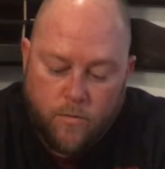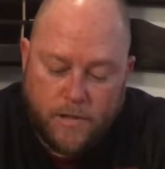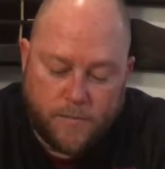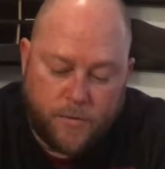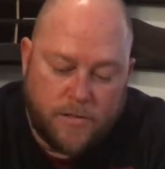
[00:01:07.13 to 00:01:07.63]

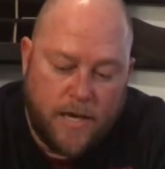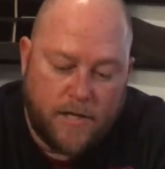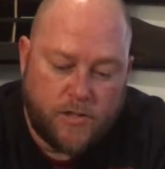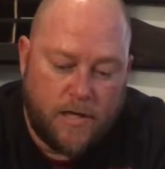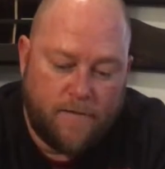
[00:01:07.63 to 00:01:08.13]
This
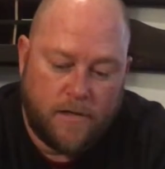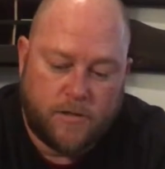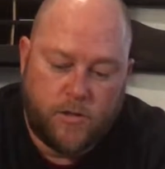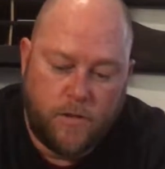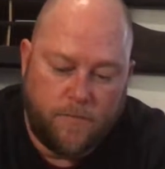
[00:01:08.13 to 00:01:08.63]
protection, I've
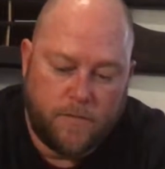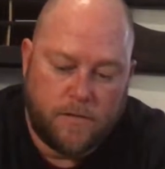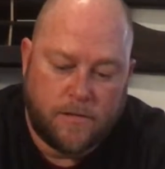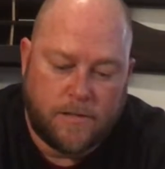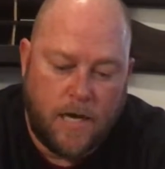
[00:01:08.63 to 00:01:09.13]
got two
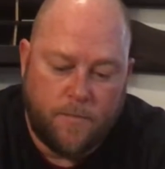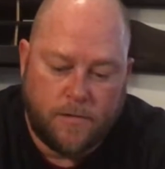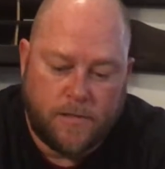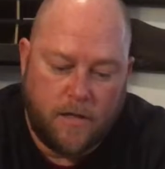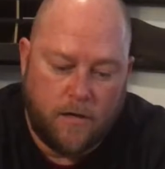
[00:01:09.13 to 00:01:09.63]
different
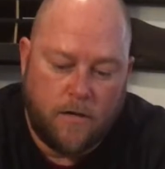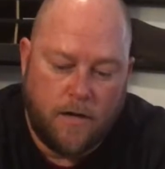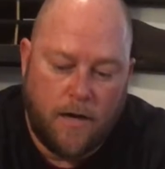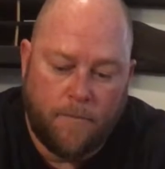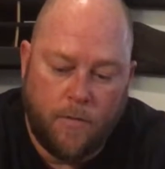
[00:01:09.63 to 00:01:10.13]
samples here
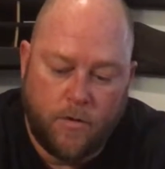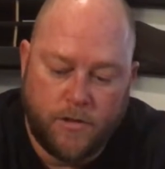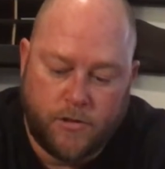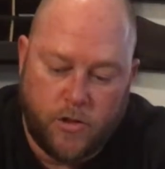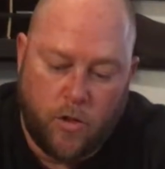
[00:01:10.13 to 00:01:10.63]
I
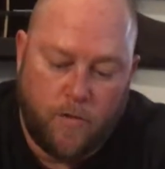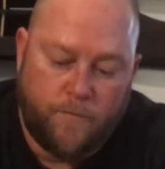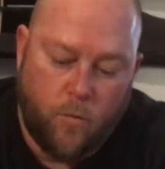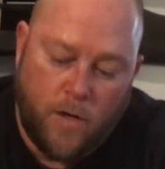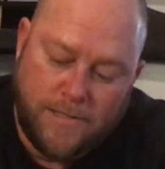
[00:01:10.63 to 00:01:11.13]
wanted to show
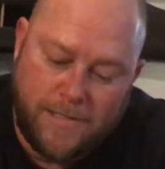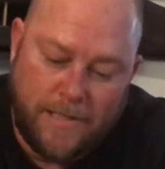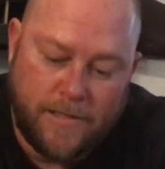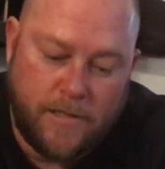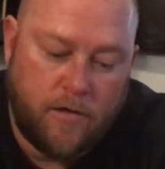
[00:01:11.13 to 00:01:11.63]
you. One's
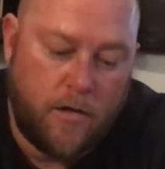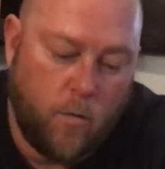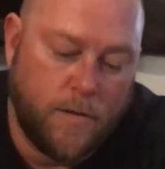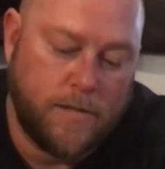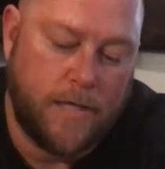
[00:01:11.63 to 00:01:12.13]
the interior,
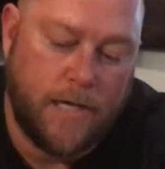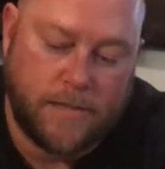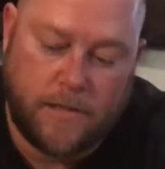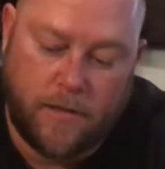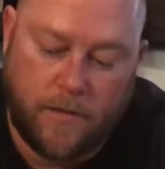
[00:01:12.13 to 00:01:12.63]
one's the
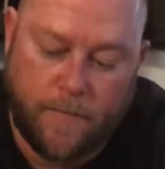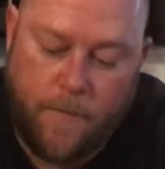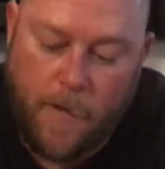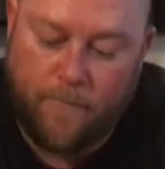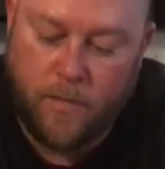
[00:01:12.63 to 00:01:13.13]
exterior.
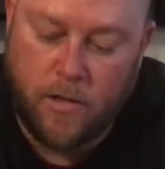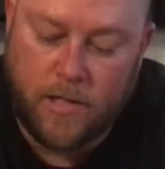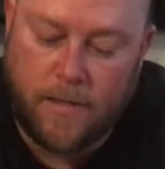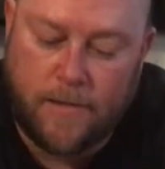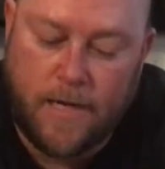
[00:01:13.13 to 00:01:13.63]
If you're
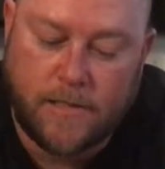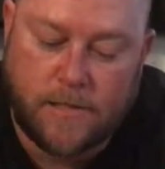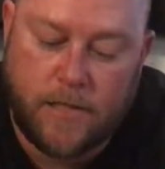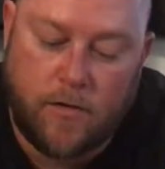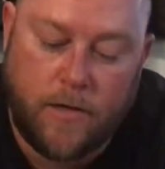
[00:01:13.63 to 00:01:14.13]
looking at the
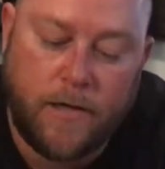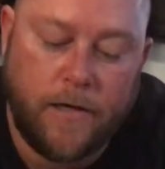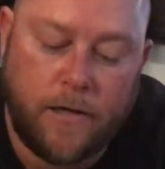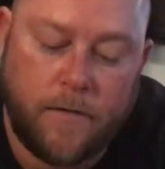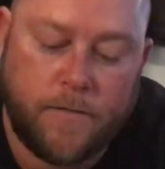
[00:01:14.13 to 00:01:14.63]
exterior
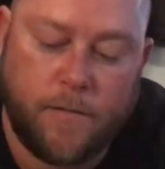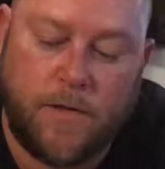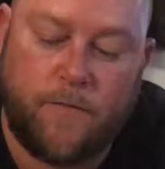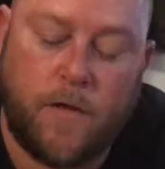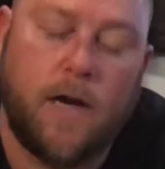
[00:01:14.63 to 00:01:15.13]
here, some
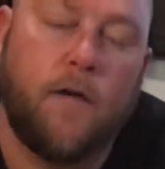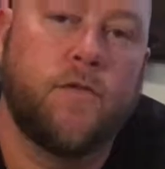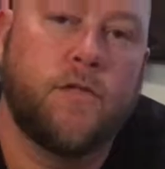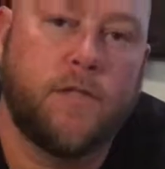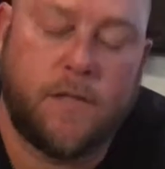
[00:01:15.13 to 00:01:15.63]
different
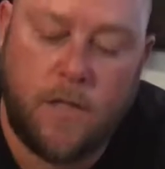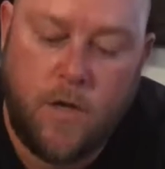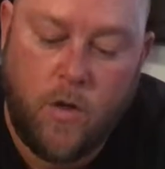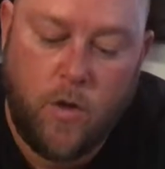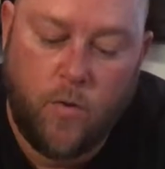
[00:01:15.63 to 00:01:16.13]
coverages
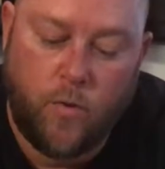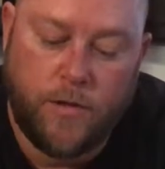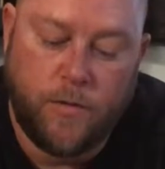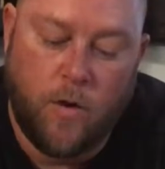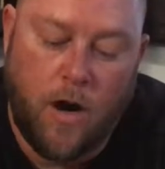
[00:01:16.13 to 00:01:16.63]

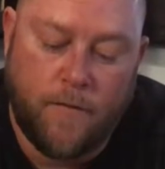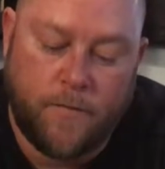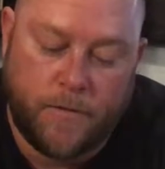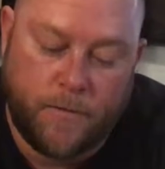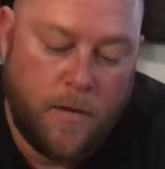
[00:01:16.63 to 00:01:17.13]
we do
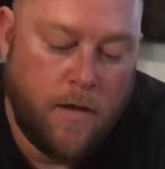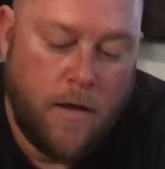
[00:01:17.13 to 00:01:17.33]
offer.